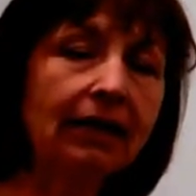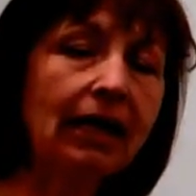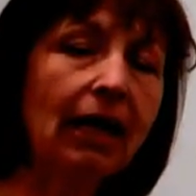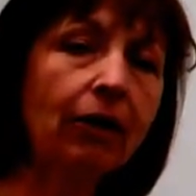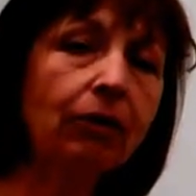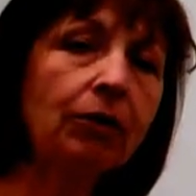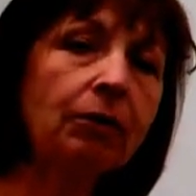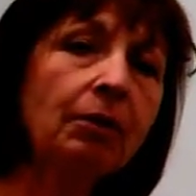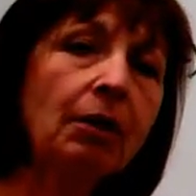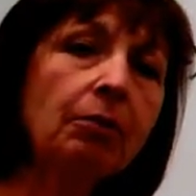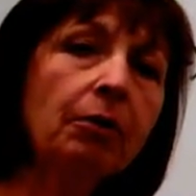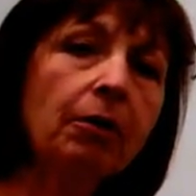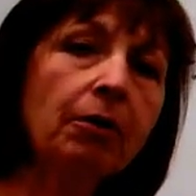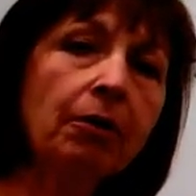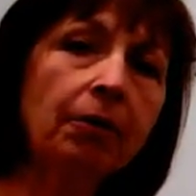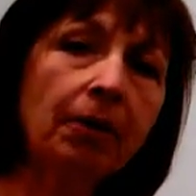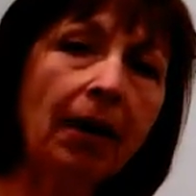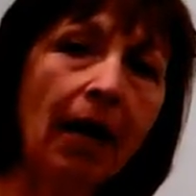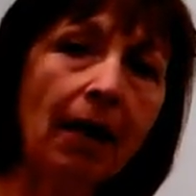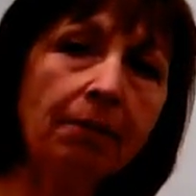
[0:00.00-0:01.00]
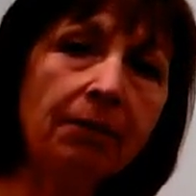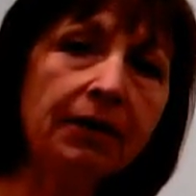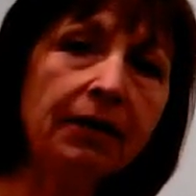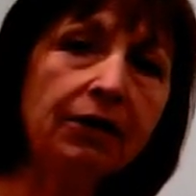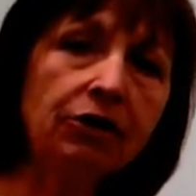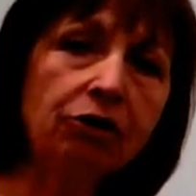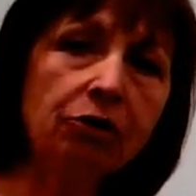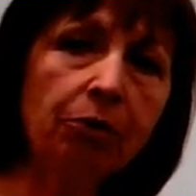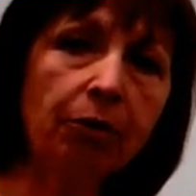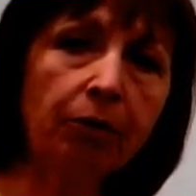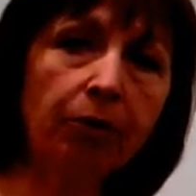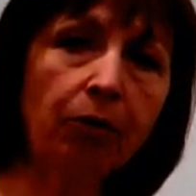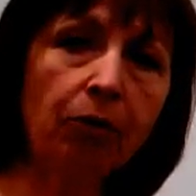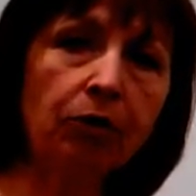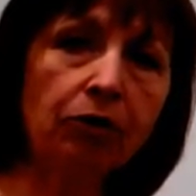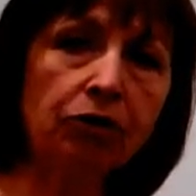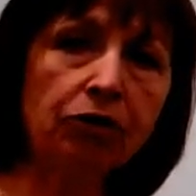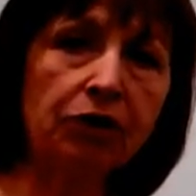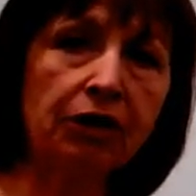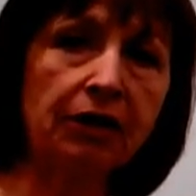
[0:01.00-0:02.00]
Now remember, a population
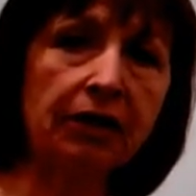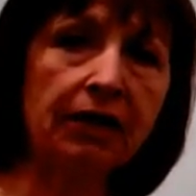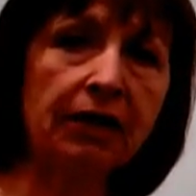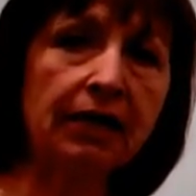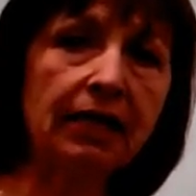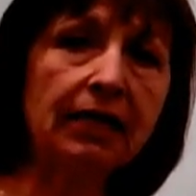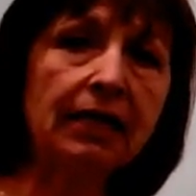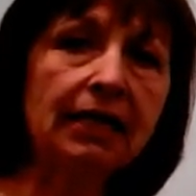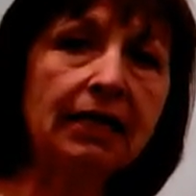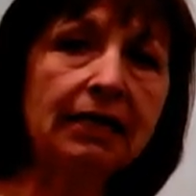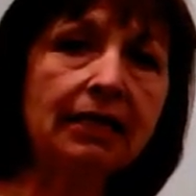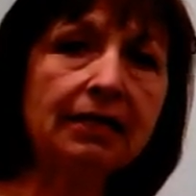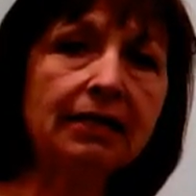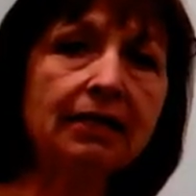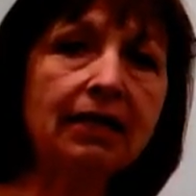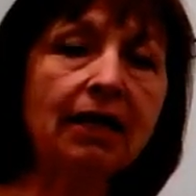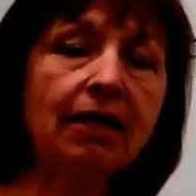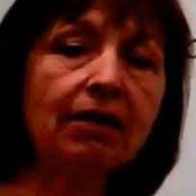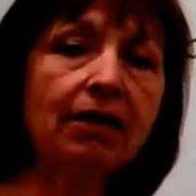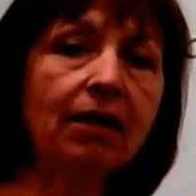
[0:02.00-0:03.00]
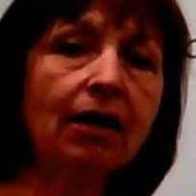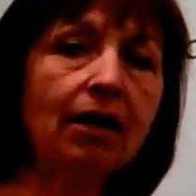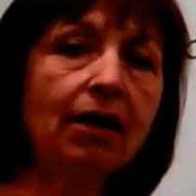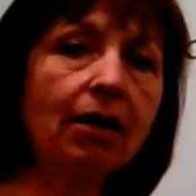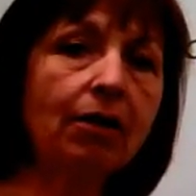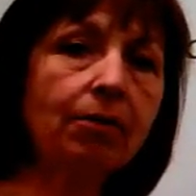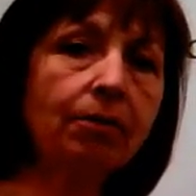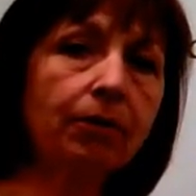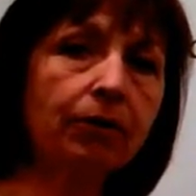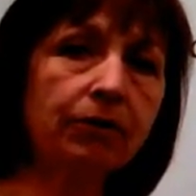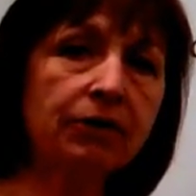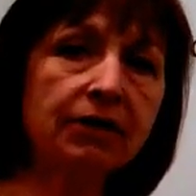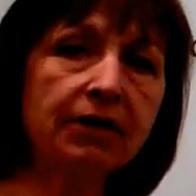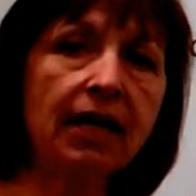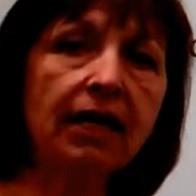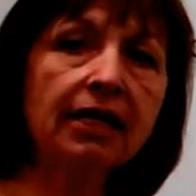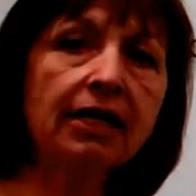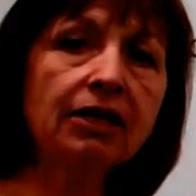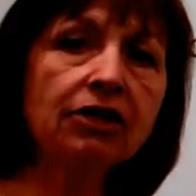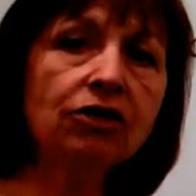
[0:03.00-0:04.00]
proportion is the
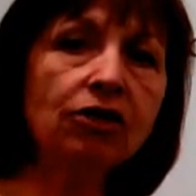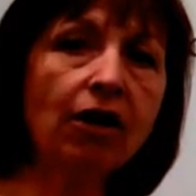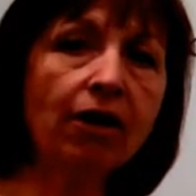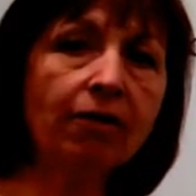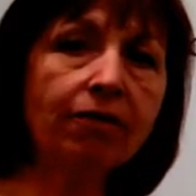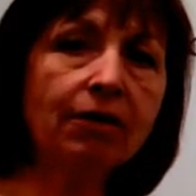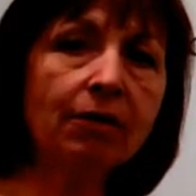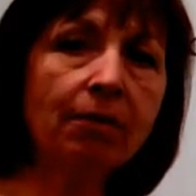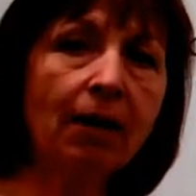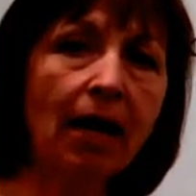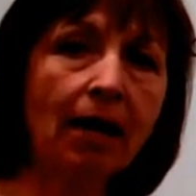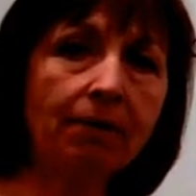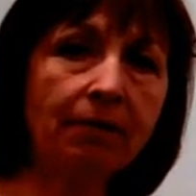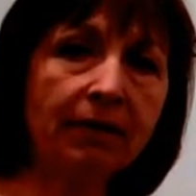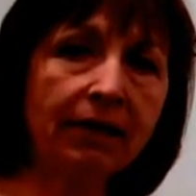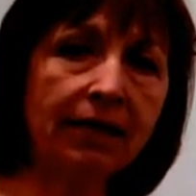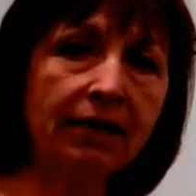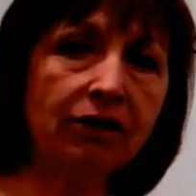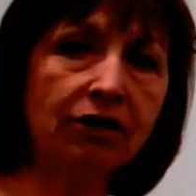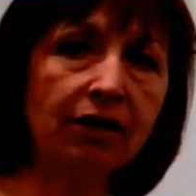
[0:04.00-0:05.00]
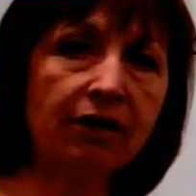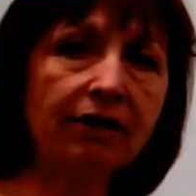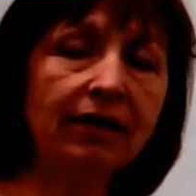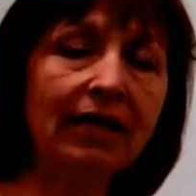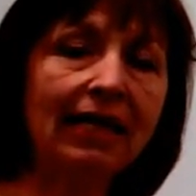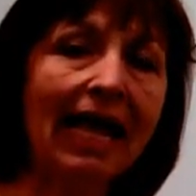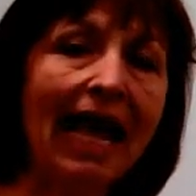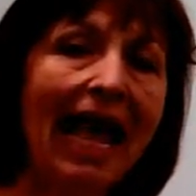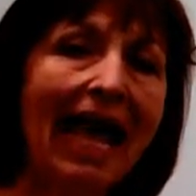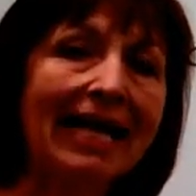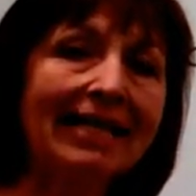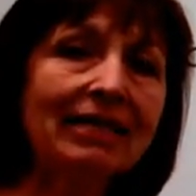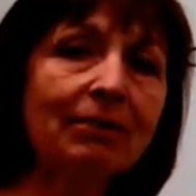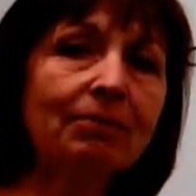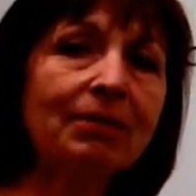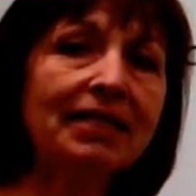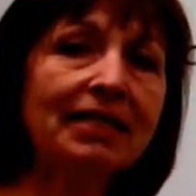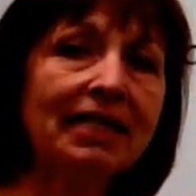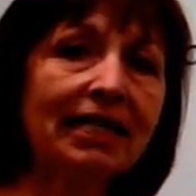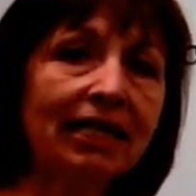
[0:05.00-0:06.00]
percentage of the population that has a
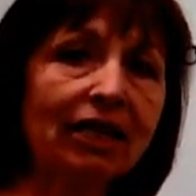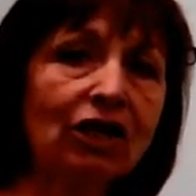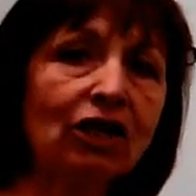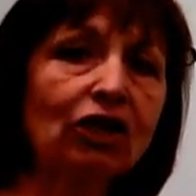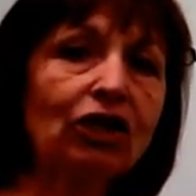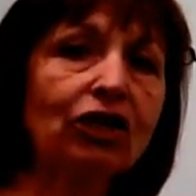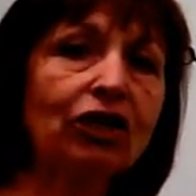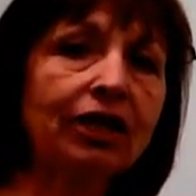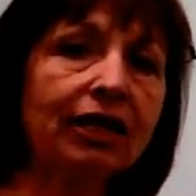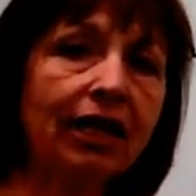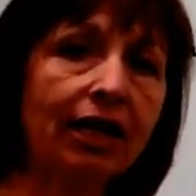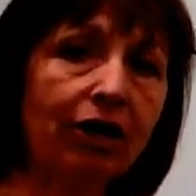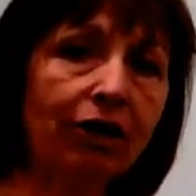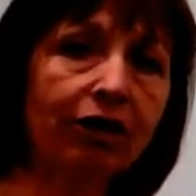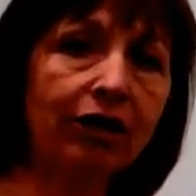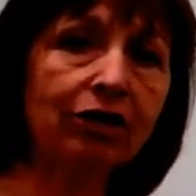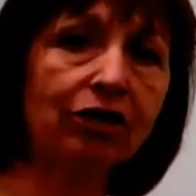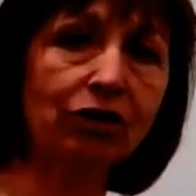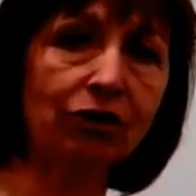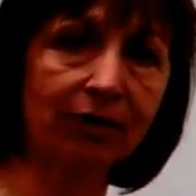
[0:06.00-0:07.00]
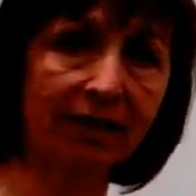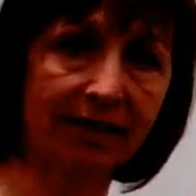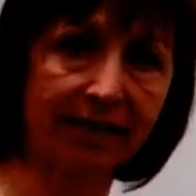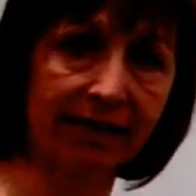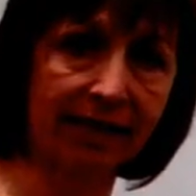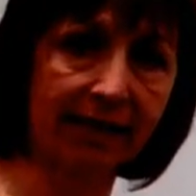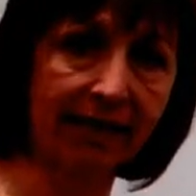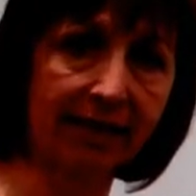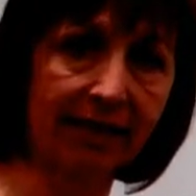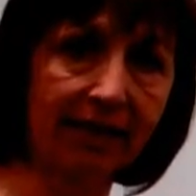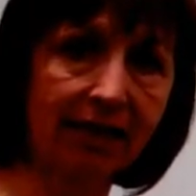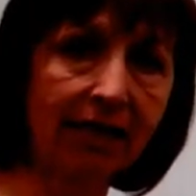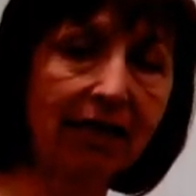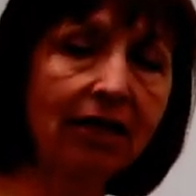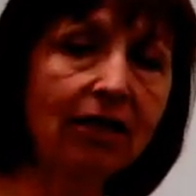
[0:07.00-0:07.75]
particular characteristic.